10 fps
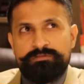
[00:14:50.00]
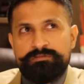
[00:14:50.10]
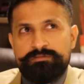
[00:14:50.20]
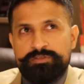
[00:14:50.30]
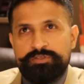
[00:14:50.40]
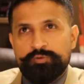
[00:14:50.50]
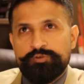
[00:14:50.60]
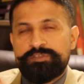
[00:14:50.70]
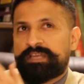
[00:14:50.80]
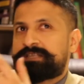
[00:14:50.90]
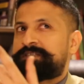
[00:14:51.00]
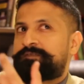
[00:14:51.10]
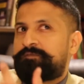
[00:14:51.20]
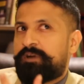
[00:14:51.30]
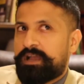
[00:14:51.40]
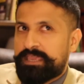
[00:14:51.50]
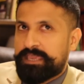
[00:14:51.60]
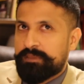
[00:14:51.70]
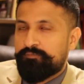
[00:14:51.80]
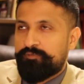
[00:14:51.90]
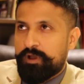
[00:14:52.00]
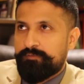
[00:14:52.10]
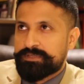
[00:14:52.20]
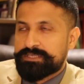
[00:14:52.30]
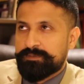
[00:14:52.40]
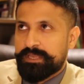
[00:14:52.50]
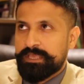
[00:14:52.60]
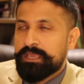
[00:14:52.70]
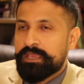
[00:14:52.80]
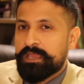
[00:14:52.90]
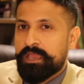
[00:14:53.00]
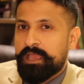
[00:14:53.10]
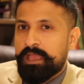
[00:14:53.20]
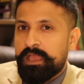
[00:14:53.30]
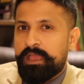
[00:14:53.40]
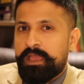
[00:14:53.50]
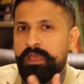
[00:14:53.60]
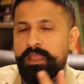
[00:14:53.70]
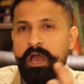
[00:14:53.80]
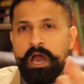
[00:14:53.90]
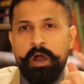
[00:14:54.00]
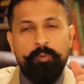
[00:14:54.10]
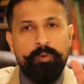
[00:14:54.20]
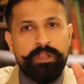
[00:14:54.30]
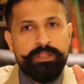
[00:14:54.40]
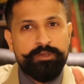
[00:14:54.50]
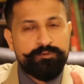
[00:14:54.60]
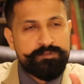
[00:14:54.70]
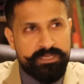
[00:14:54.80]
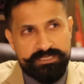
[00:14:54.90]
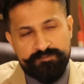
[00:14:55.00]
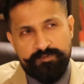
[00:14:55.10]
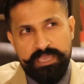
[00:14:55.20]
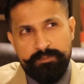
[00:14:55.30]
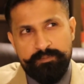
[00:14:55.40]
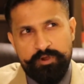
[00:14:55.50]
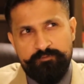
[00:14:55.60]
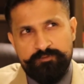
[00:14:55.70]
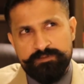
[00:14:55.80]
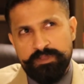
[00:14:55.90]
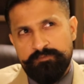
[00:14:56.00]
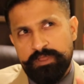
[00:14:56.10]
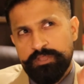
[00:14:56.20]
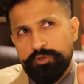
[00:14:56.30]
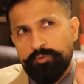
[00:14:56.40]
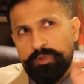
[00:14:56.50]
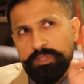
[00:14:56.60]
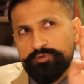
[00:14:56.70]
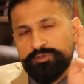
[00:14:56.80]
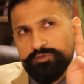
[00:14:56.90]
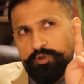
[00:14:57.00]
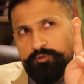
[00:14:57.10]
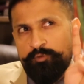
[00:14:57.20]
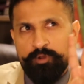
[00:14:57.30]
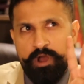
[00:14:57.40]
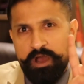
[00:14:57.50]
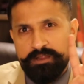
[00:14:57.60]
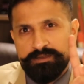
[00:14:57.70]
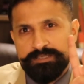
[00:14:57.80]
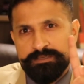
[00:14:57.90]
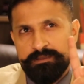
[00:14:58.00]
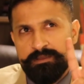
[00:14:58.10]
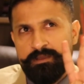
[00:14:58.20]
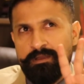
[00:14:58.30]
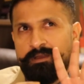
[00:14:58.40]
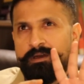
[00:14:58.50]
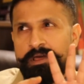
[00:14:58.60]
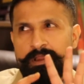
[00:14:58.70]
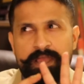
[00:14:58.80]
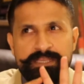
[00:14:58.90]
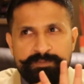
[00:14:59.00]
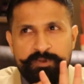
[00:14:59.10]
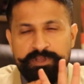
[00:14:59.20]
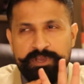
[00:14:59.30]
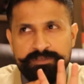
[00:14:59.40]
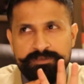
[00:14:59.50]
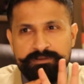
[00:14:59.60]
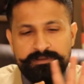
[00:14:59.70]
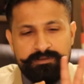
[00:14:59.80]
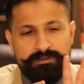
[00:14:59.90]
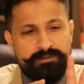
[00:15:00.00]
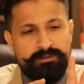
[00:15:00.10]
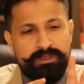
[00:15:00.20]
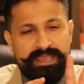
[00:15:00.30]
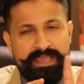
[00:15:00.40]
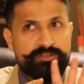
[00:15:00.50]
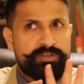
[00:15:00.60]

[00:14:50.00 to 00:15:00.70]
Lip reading: to satisfy him profitably. And how will you satisfy him profitably? When you will use your 4 R's. right product at right